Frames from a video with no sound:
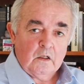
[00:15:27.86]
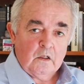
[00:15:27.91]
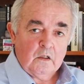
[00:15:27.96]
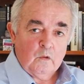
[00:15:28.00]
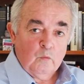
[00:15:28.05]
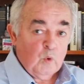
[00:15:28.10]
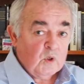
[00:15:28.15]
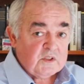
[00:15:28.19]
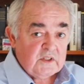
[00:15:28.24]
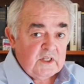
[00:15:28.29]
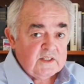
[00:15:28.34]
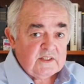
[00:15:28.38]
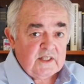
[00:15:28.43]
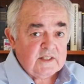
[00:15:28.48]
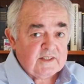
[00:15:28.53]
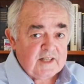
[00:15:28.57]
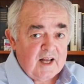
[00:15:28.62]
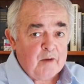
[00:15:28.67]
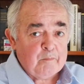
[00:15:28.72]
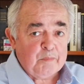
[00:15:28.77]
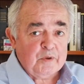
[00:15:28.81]
What these
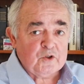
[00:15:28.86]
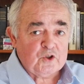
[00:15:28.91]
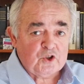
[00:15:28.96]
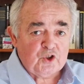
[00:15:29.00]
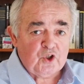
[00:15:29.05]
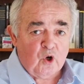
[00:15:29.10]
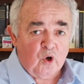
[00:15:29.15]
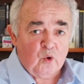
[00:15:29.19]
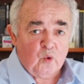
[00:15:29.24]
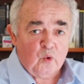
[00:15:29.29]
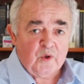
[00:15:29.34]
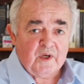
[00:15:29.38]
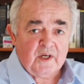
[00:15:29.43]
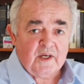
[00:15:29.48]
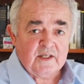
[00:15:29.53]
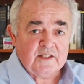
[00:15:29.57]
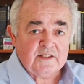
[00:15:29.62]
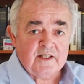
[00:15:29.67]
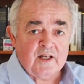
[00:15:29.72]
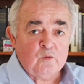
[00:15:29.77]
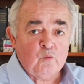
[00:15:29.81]
examples show
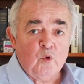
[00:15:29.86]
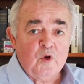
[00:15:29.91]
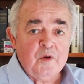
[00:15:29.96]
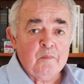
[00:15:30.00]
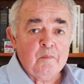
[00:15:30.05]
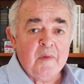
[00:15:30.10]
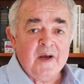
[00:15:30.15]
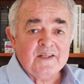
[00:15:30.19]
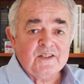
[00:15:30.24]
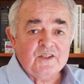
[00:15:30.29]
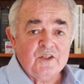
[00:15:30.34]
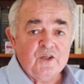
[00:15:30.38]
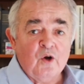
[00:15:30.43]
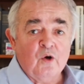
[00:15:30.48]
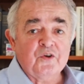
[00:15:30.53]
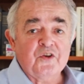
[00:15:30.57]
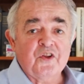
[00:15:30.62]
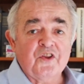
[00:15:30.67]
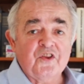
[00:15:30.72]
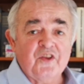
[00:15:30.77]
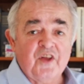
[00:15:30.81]
is that we must
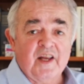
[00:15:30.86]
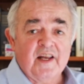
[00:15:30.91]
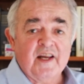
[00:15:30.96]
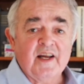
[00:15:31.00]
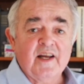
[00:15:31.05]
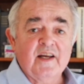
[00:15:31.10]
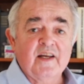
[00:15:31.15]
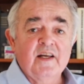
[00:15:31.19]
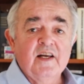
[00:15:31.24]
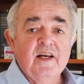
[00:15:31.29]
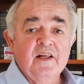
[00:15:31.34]
not think